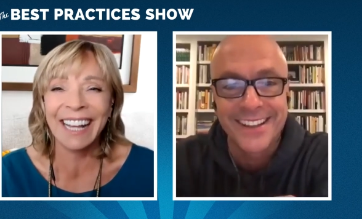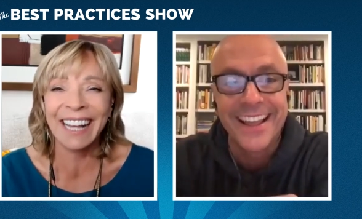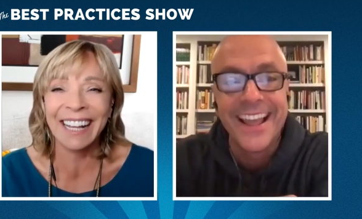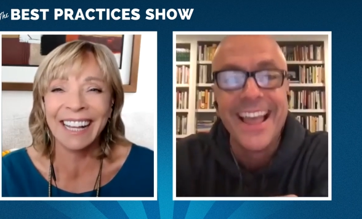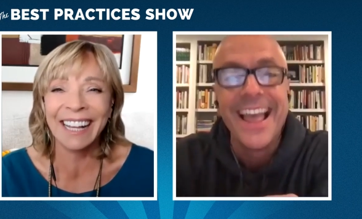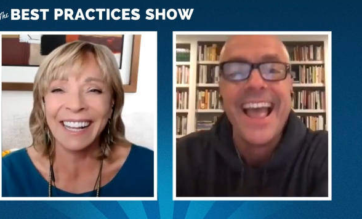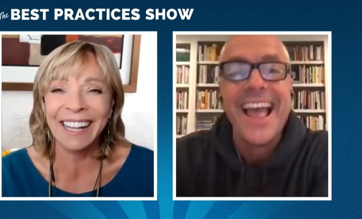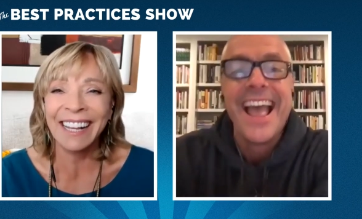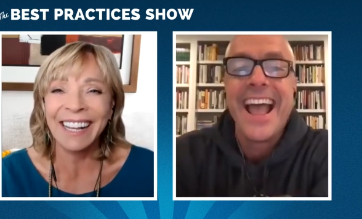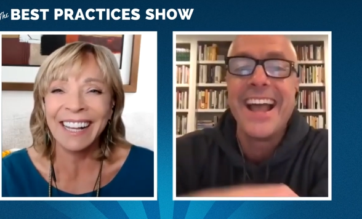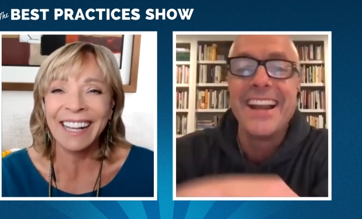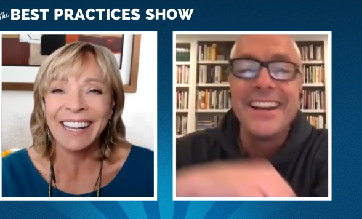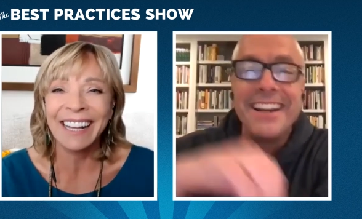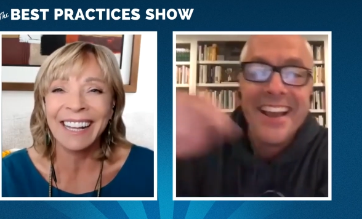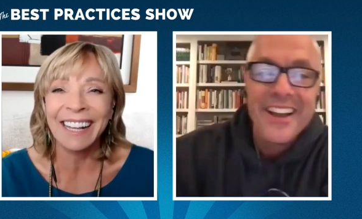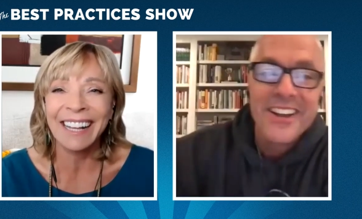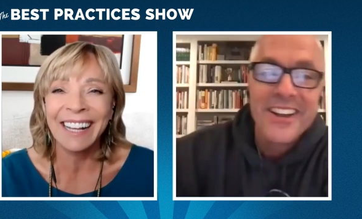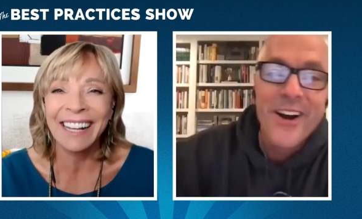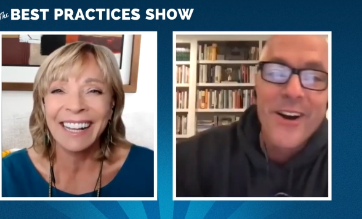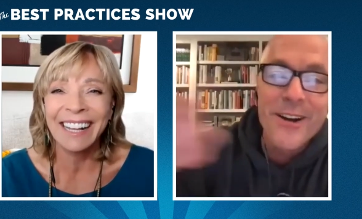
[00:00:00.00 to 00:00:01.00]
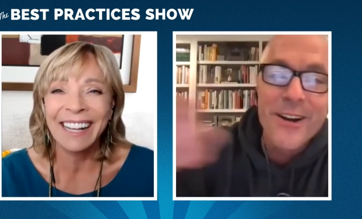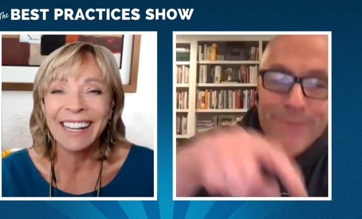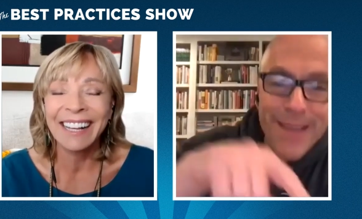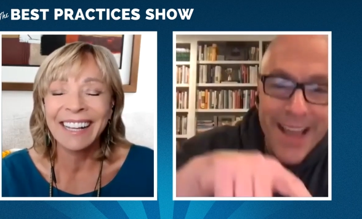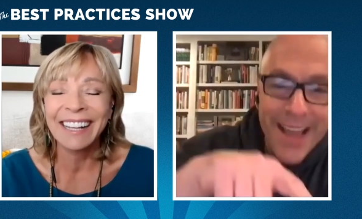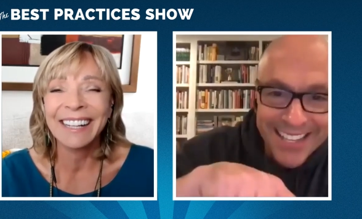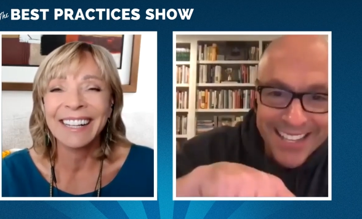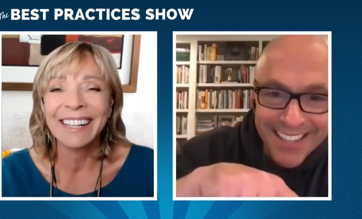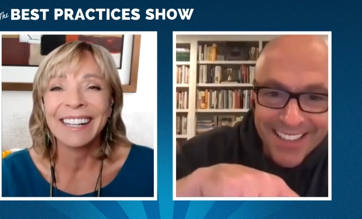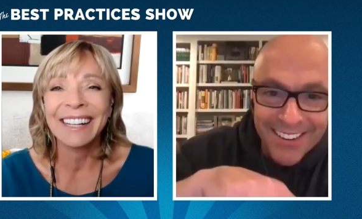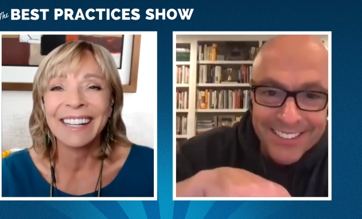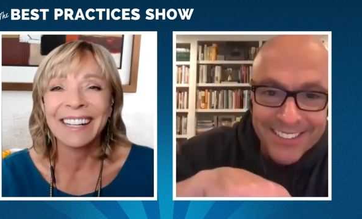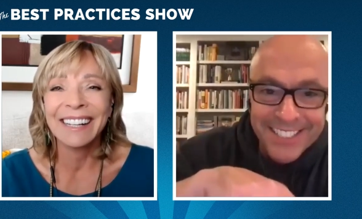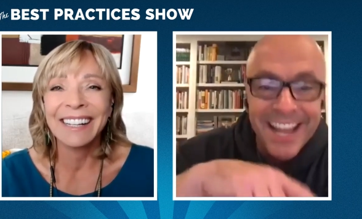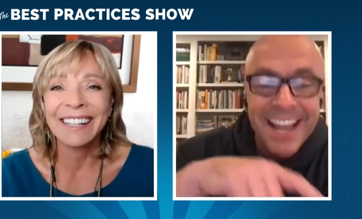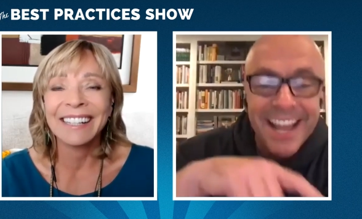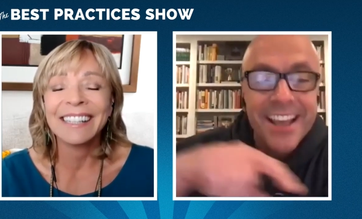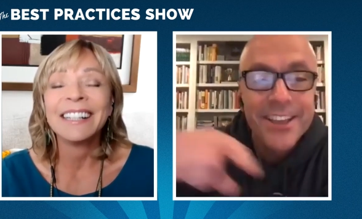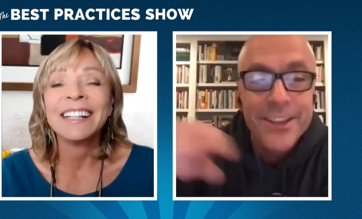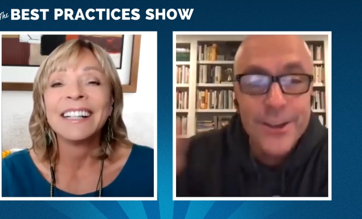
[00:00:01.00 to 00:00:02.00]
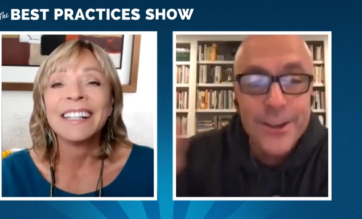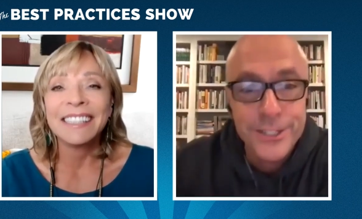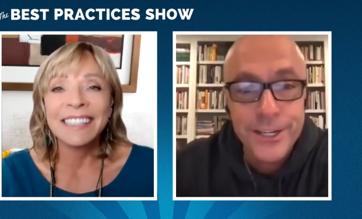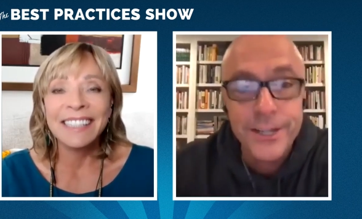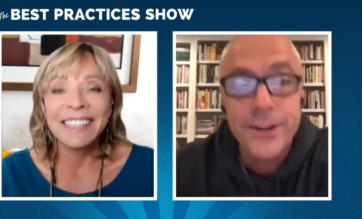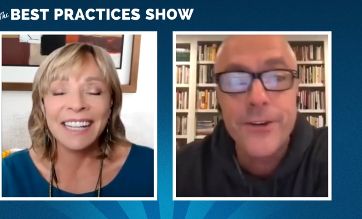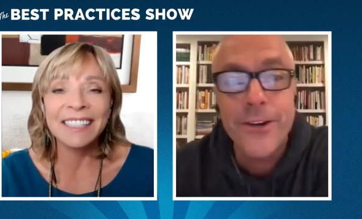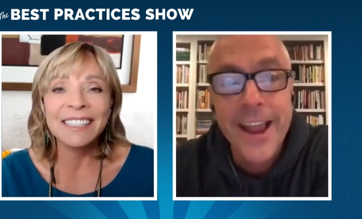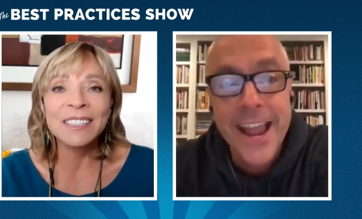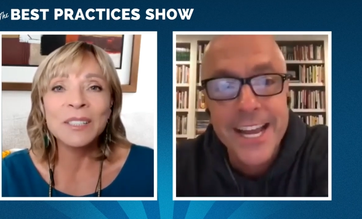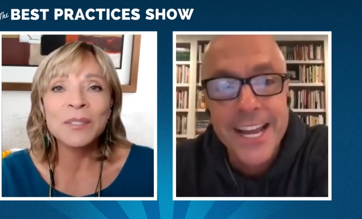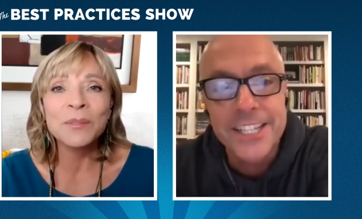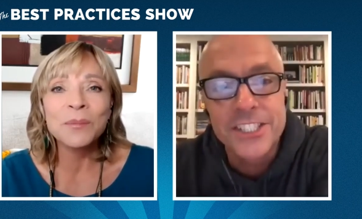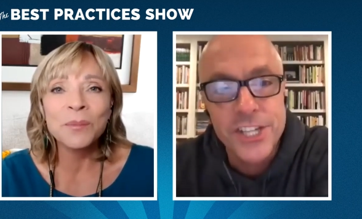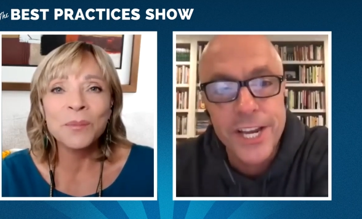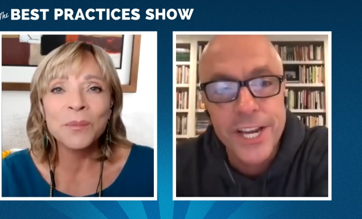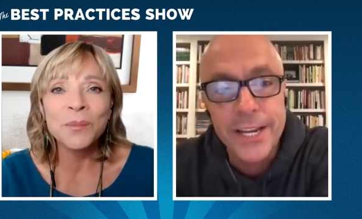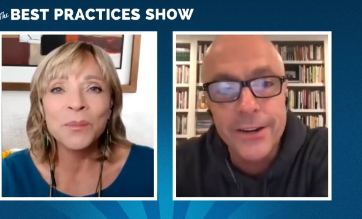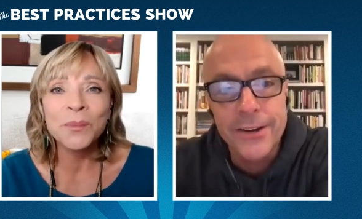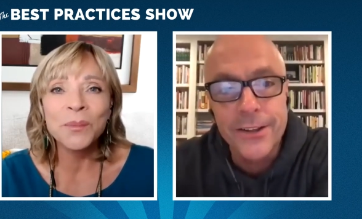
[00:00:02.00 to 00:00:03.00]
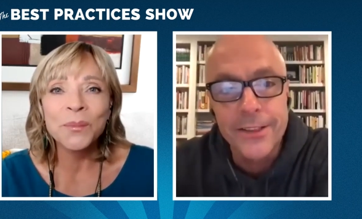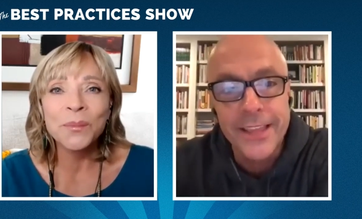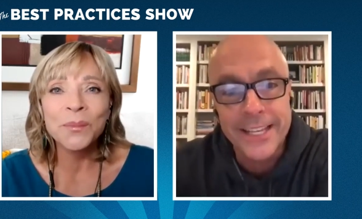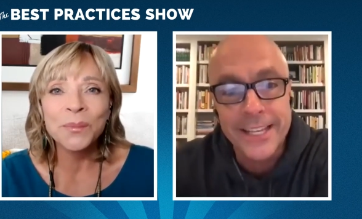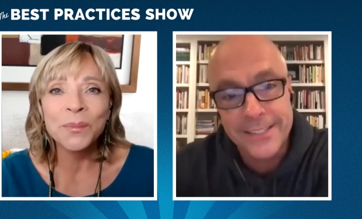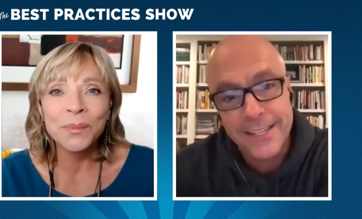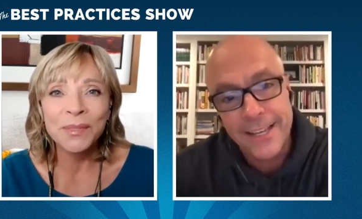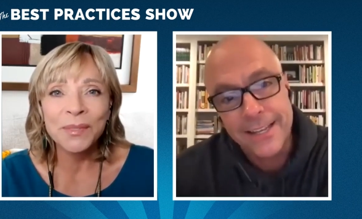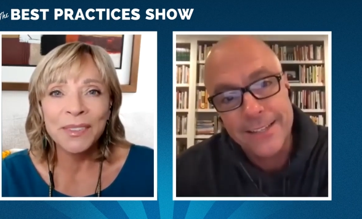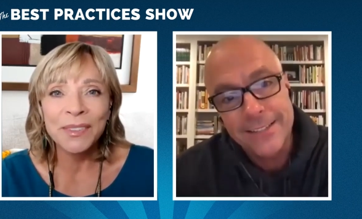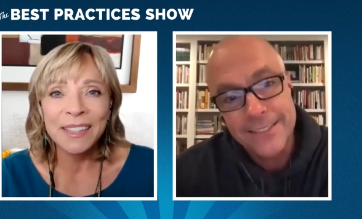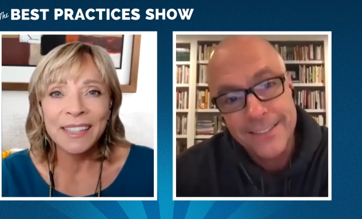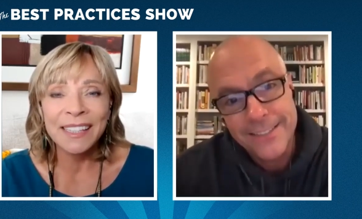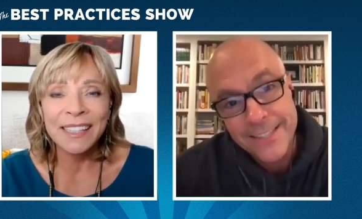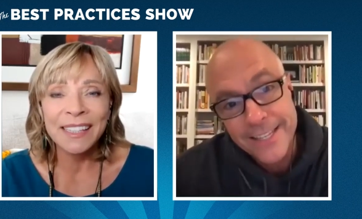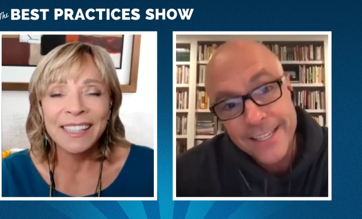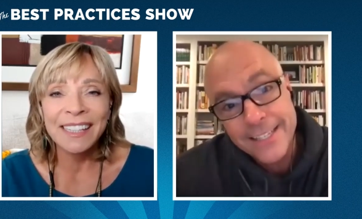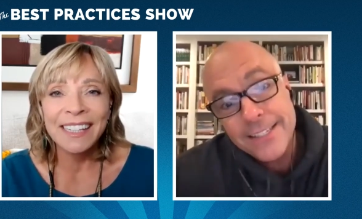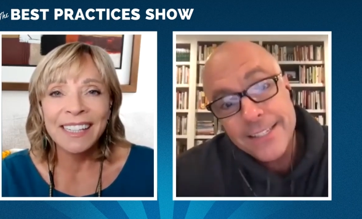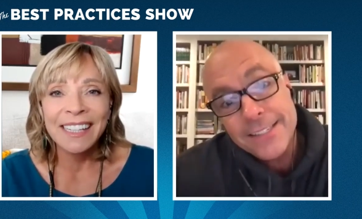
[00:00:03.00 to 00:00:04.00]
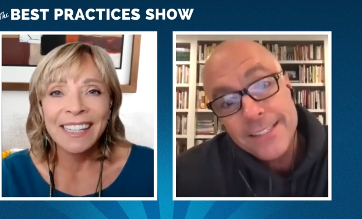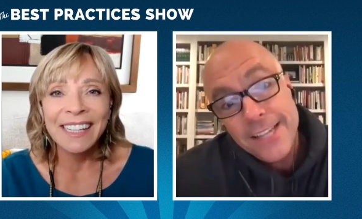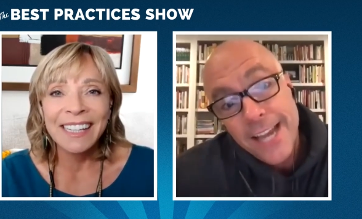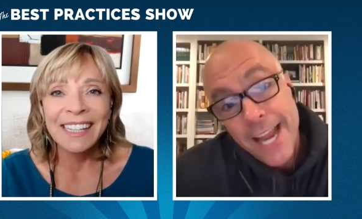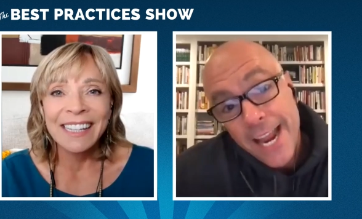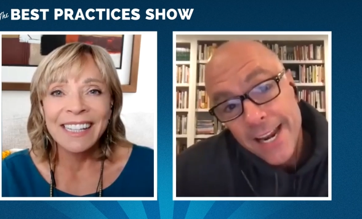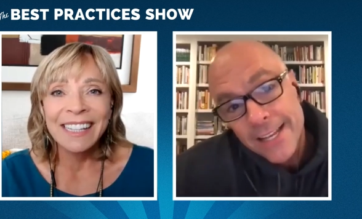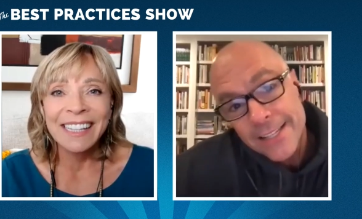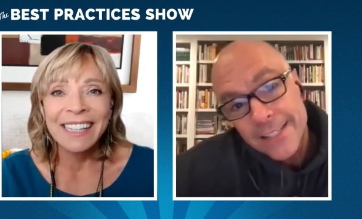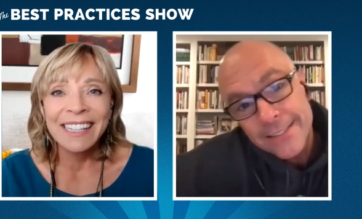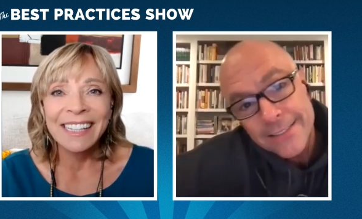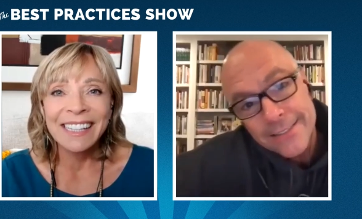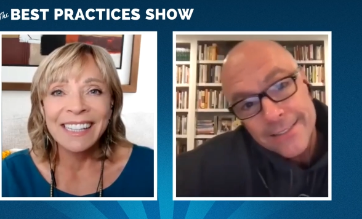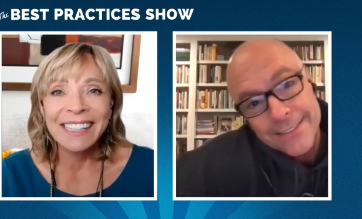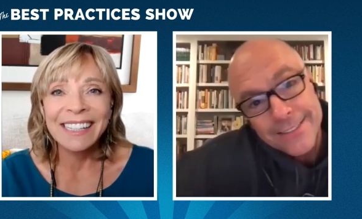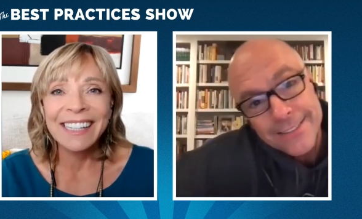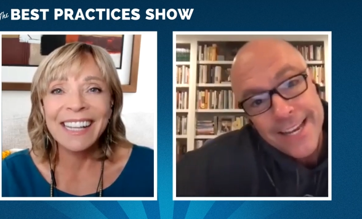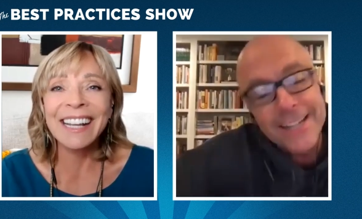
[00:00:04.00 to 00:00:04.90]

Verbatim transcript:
Speaker 1: Of, and going back to the whole, you should create yes. a jingle that says, "This is Janice."